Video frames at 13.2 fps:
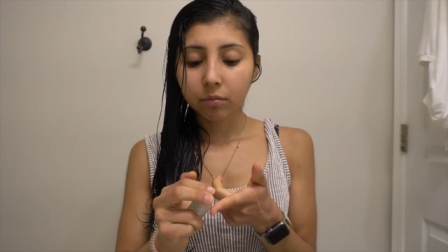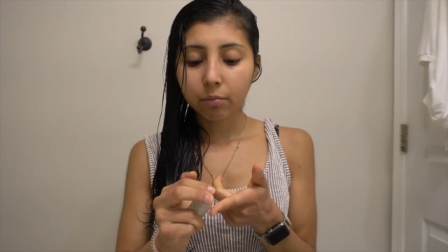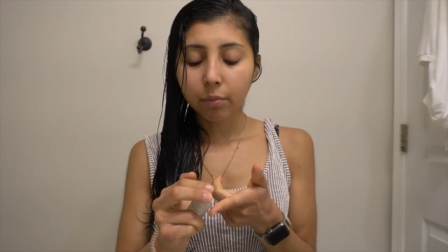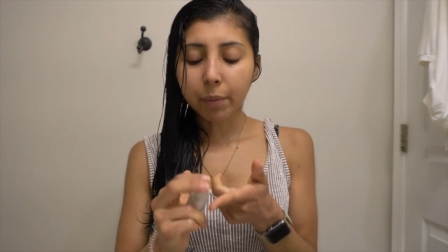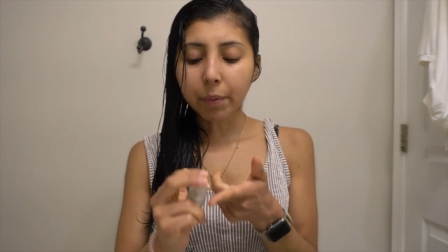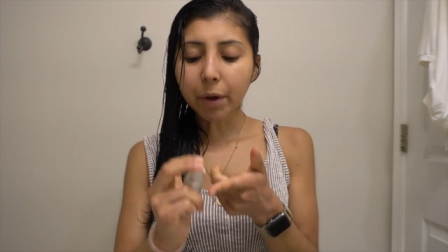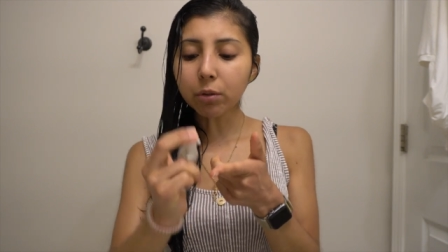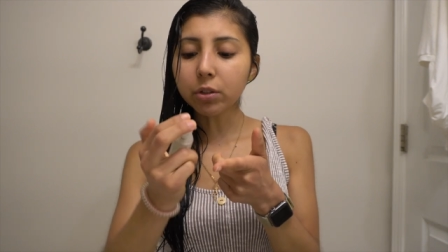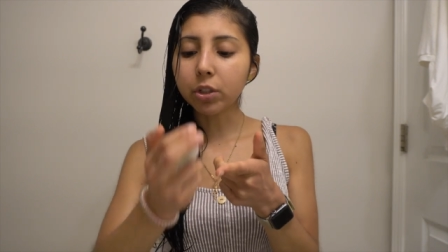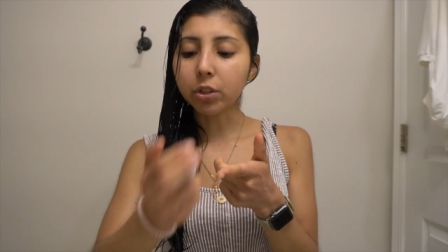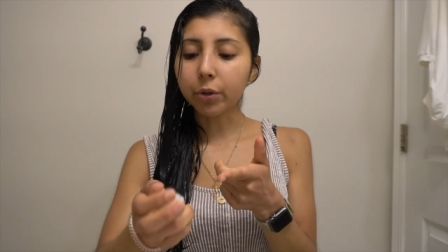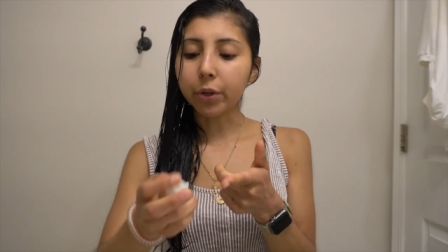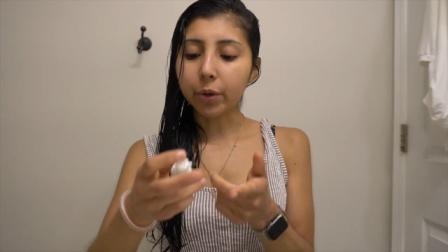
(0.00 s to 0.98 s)
Maybe I will
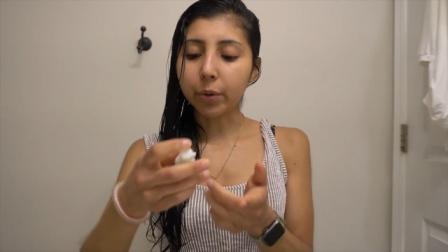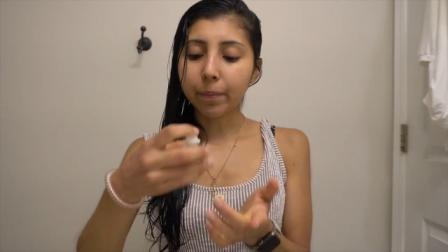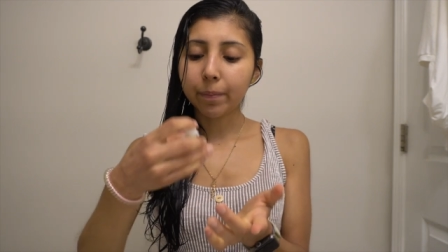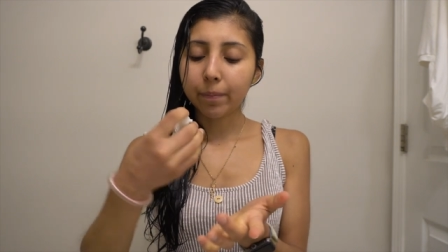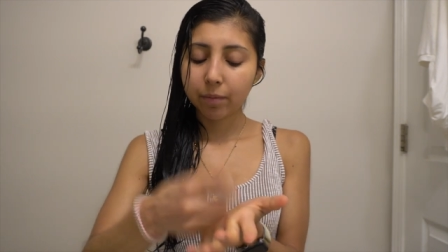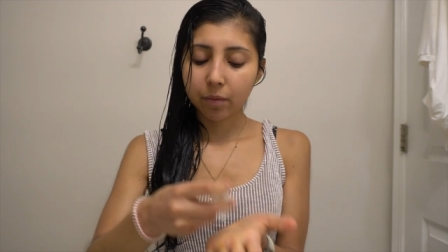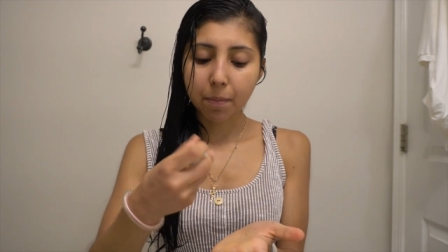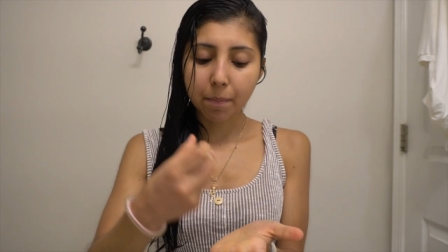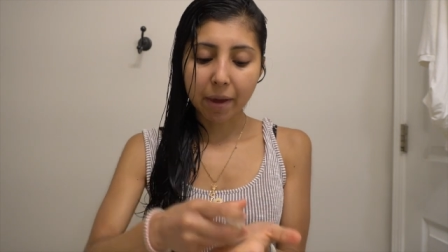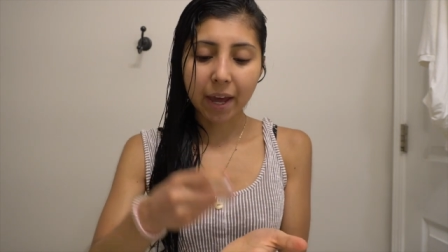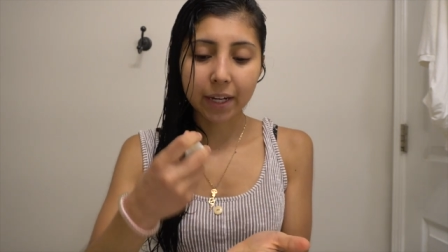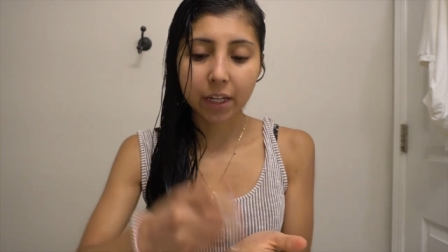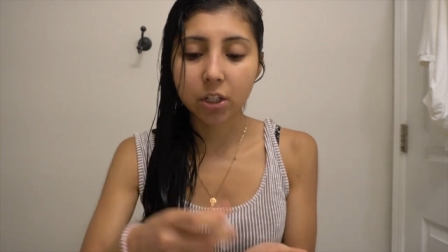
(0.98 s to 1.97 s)
show you the
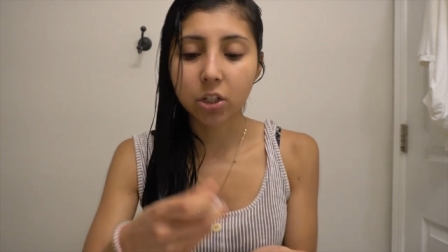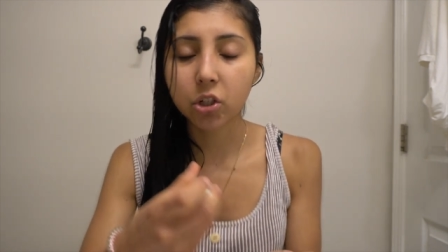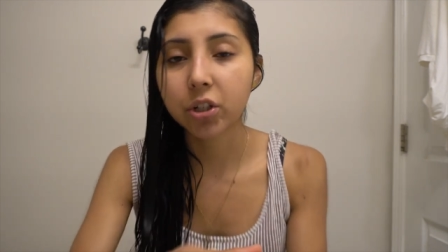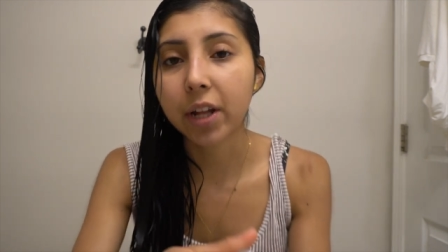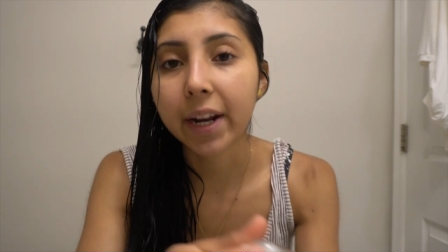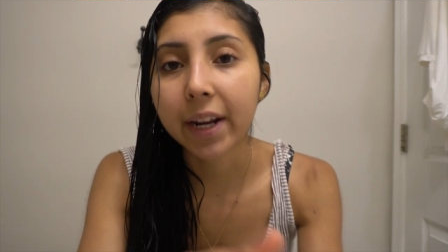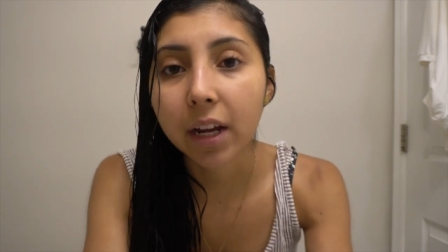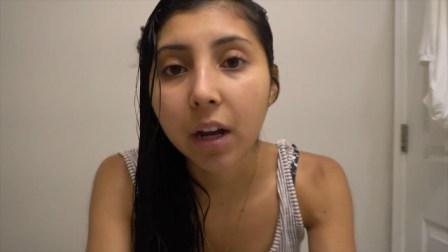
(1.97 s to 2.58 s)
package that I